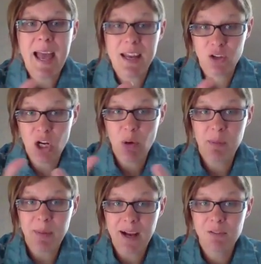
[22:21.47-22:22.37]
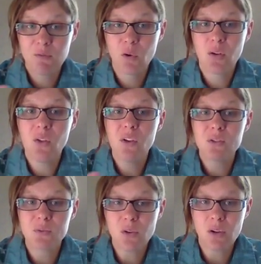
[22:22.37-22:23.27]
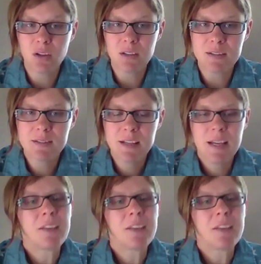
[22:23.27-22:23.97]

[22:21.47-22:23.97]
and going back and forth in those roles,